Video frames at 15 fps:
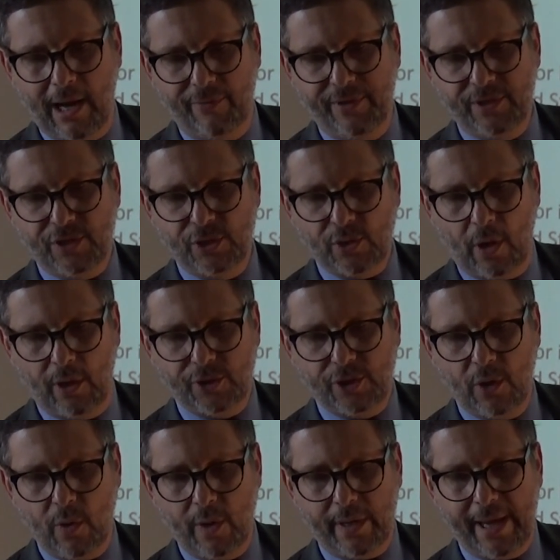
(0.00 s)
This is
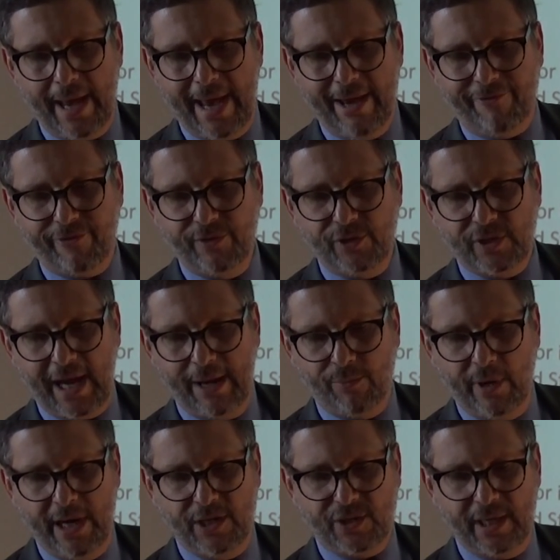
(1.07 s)
also okay for the same
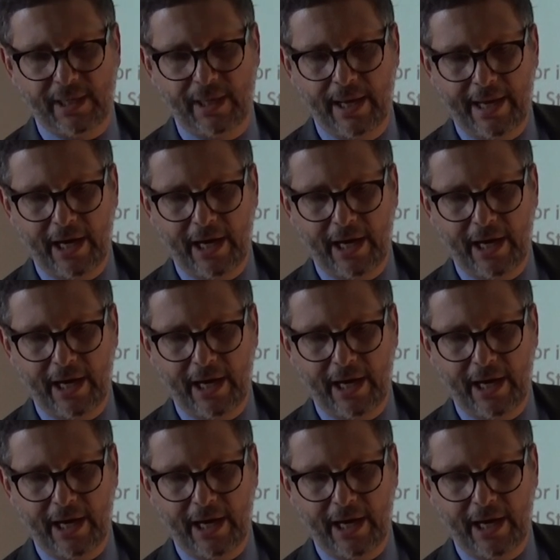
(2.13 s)
reason.